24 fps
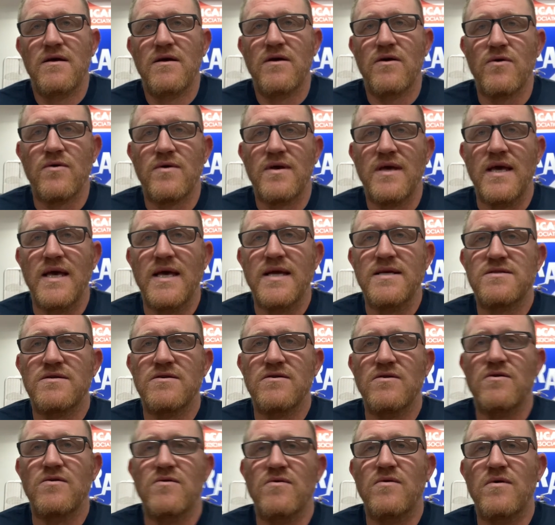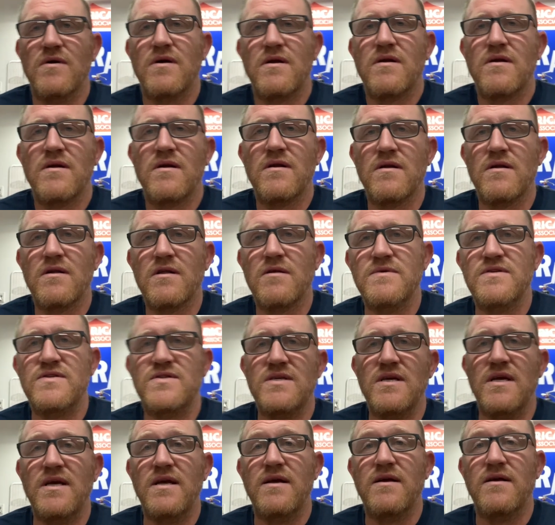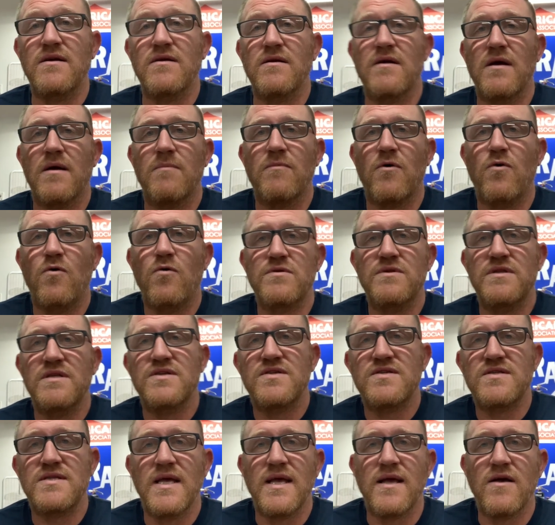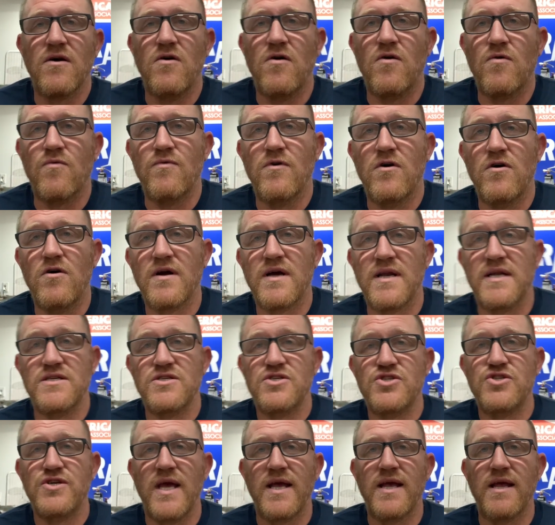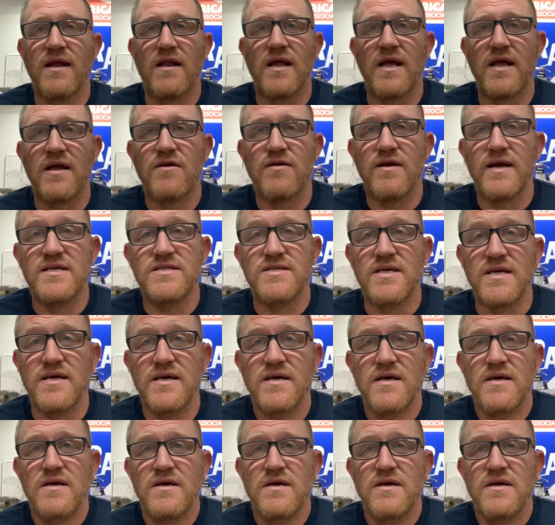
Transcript: Okay, so let me see here. I'm holding this thing all wrong and it's shaking like crazy.